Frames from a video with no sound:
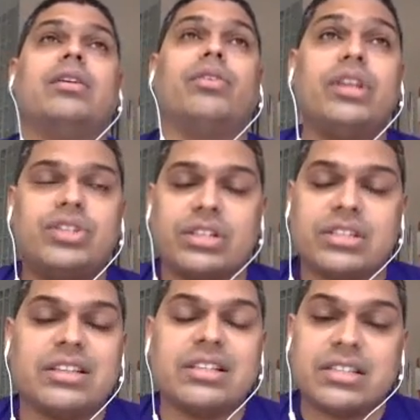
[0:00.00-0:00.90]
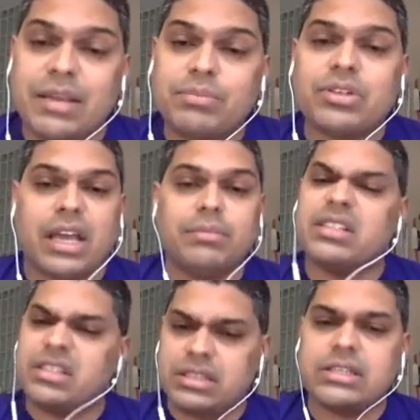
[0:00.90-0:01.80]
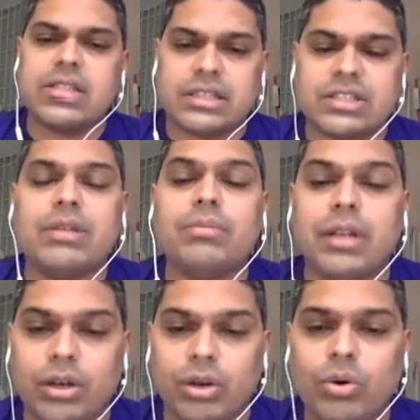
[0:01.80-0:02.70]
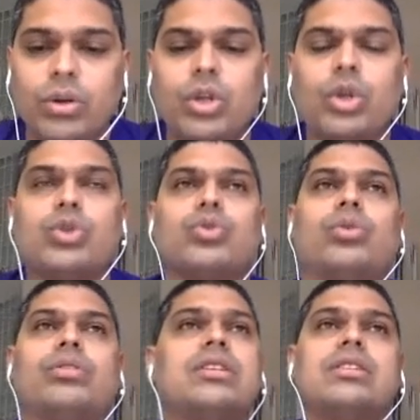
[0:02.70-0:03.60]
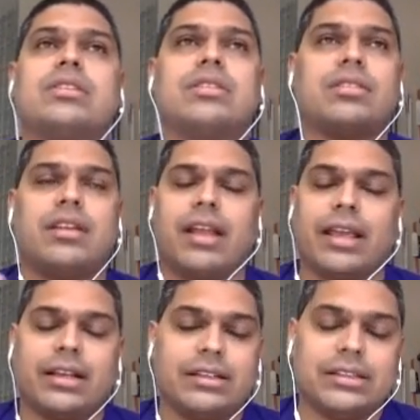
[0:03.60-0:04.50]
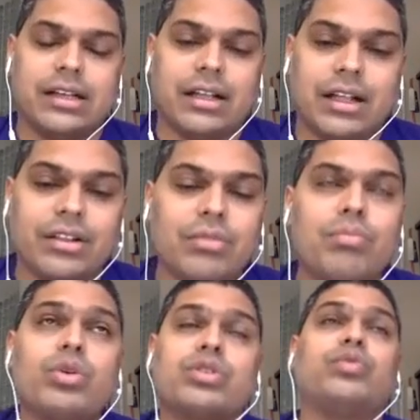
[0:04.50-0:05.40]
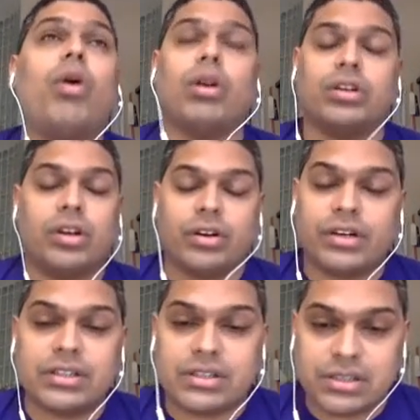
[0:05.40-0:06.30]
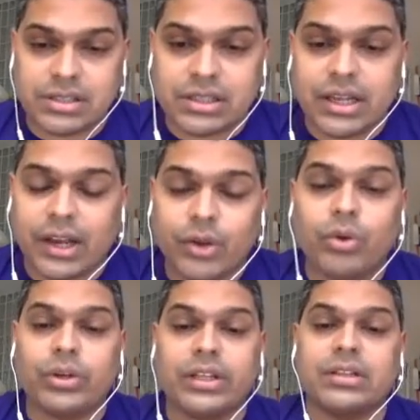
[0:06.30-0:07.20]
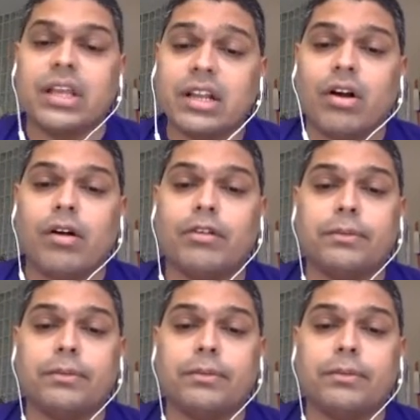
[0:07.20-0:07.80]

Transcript: regions at the same time is, is extremely low. So this is like uh, the most fault tolerant scenario you can think of.